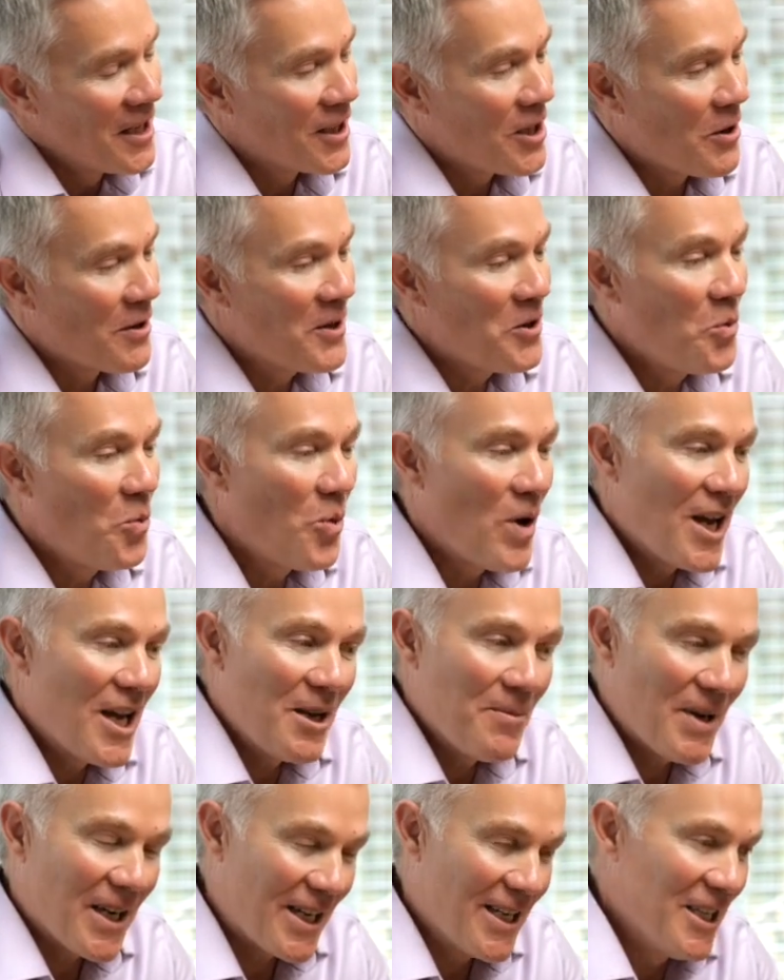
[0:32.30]
going way
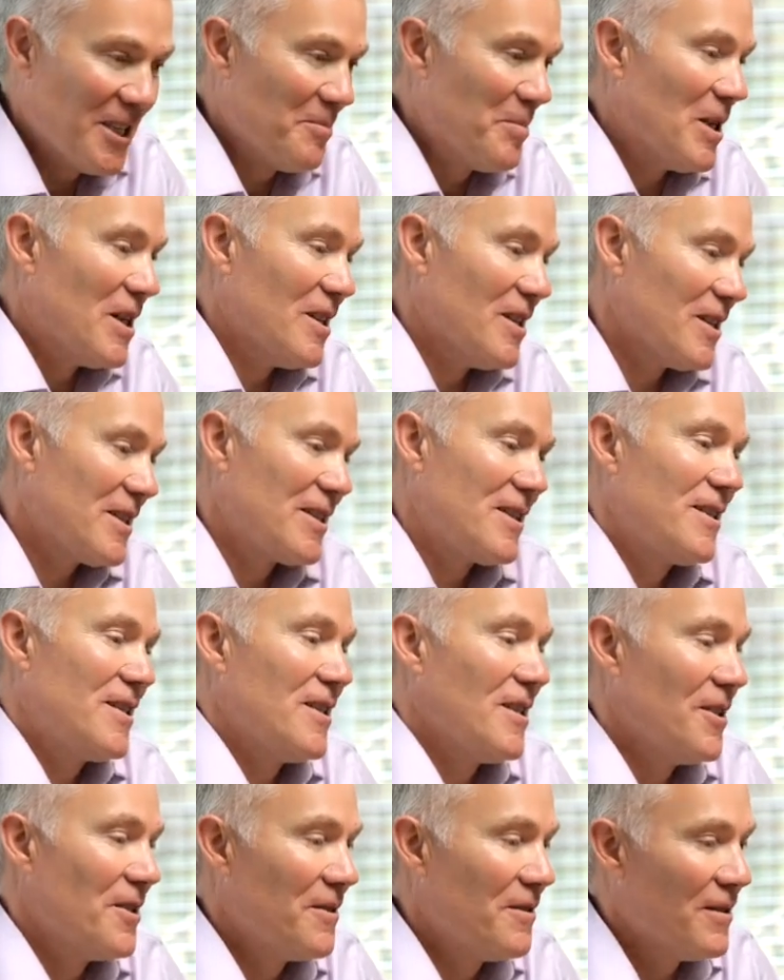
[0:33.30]
back in the past,
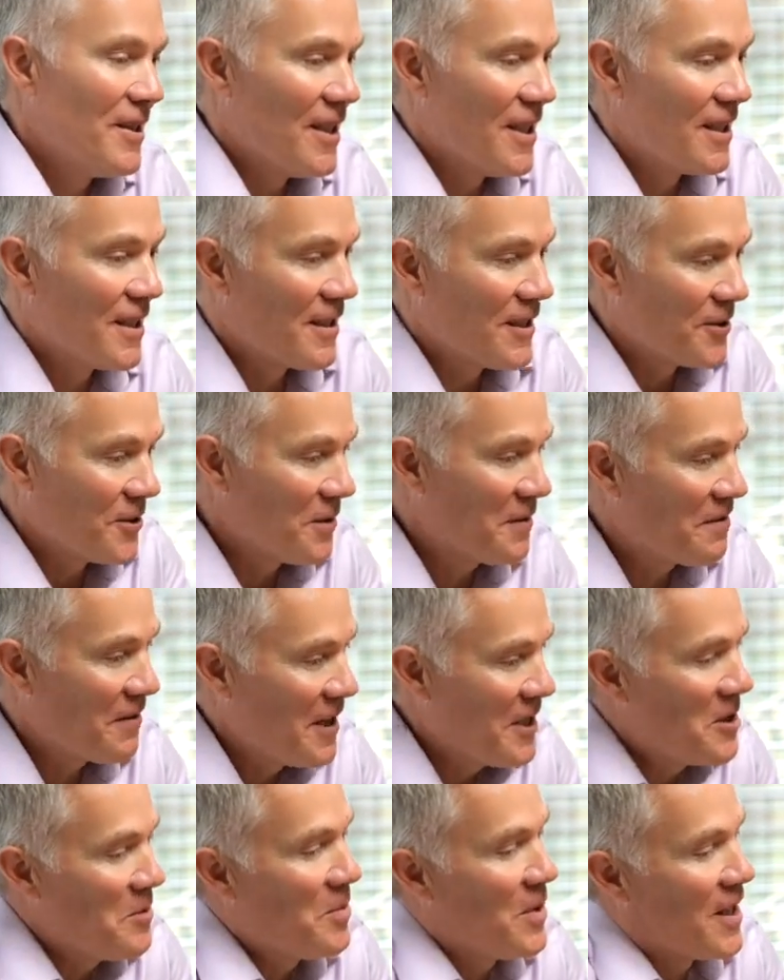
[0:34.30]
so a good
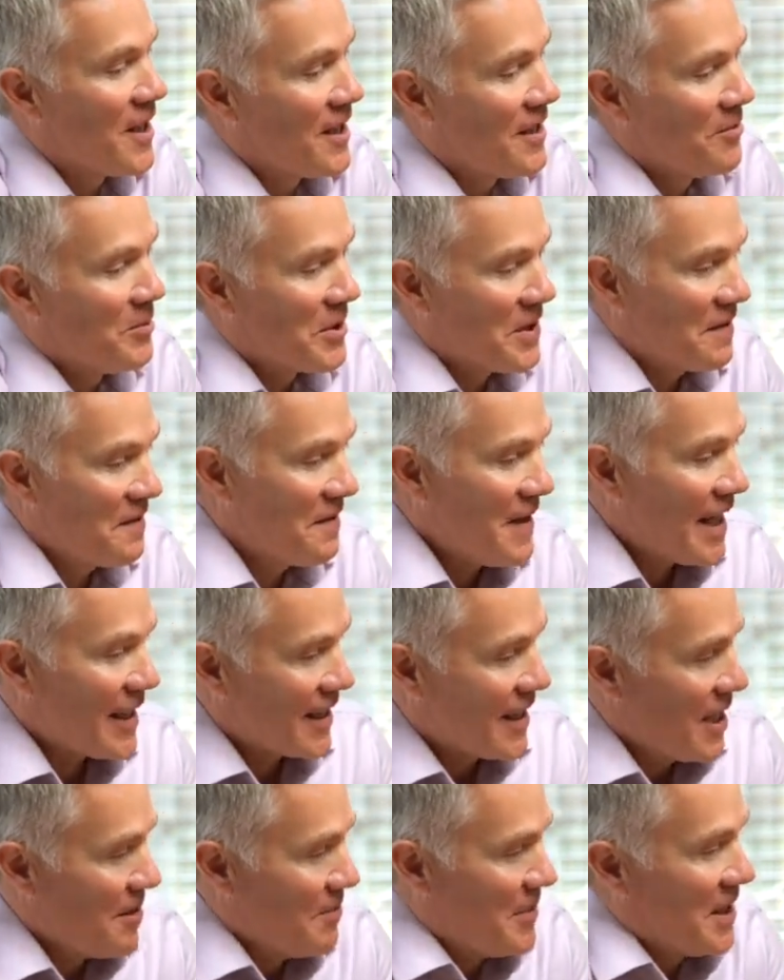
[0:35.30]
friend of mine was a fat
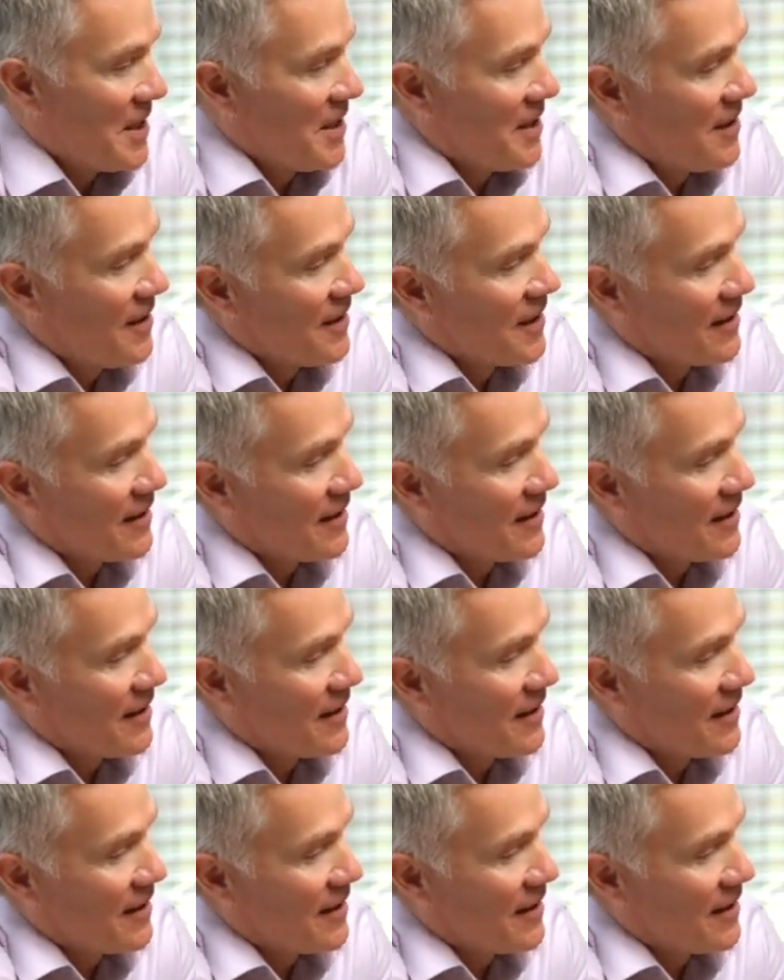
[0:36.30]
chemist.